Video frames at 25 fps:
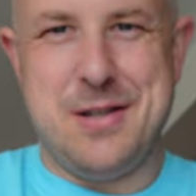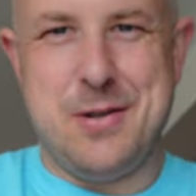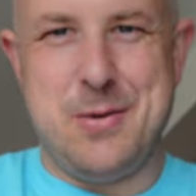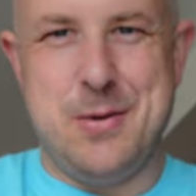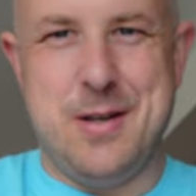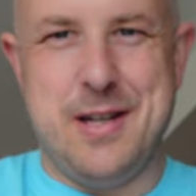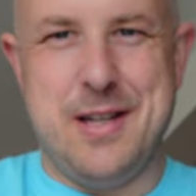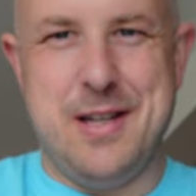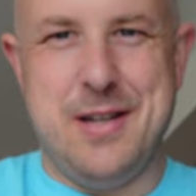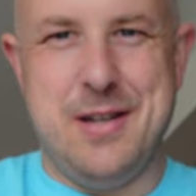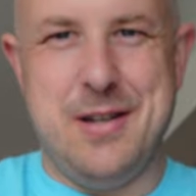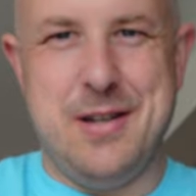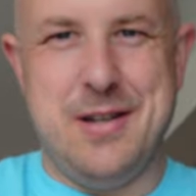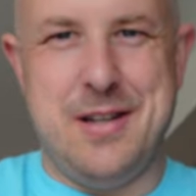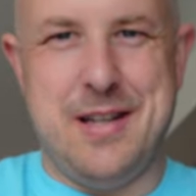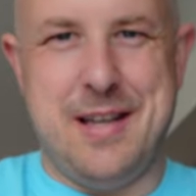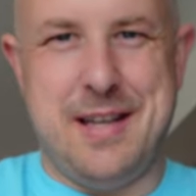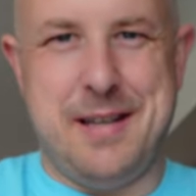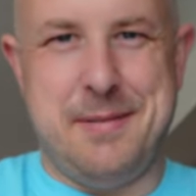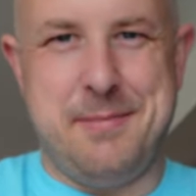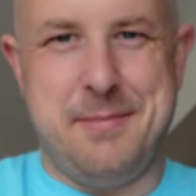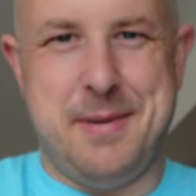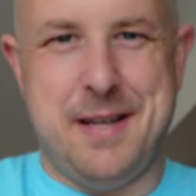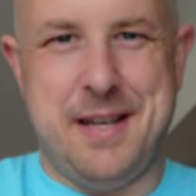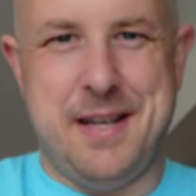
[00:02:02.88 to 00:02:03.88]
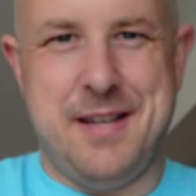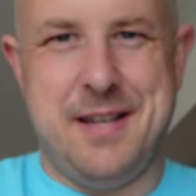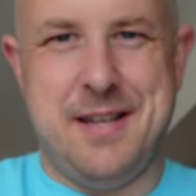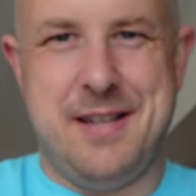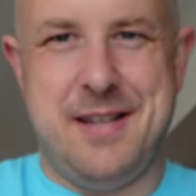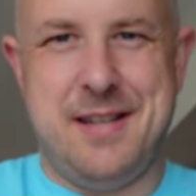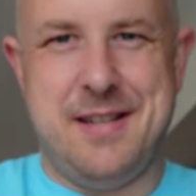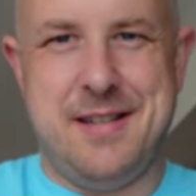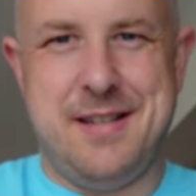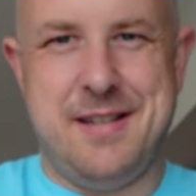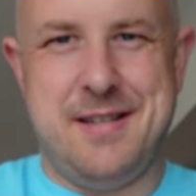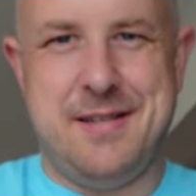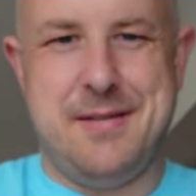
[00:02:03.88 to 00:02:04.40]
Quite look like
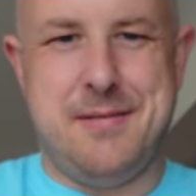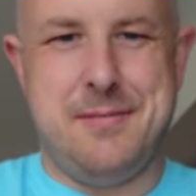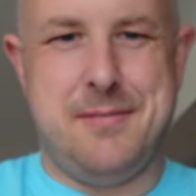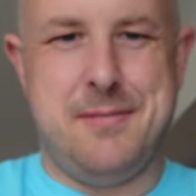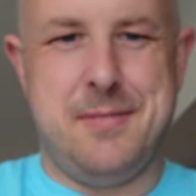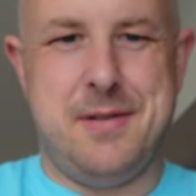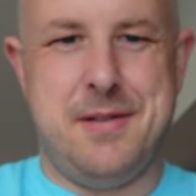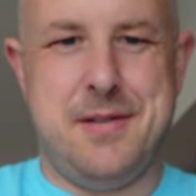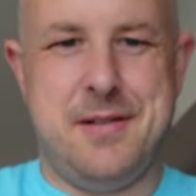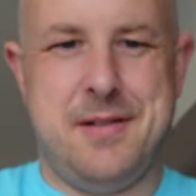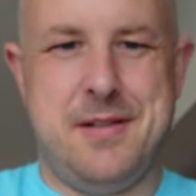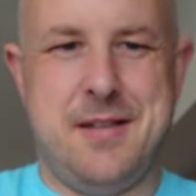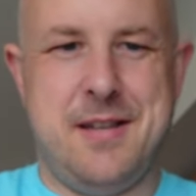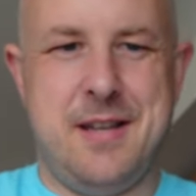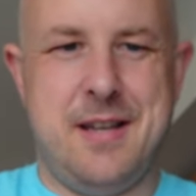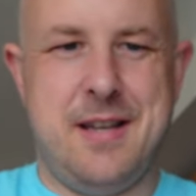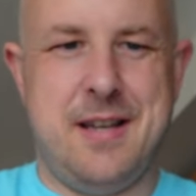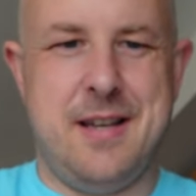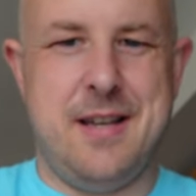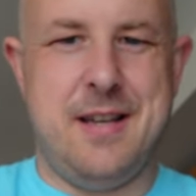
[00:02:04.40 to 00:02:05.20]
bacon, but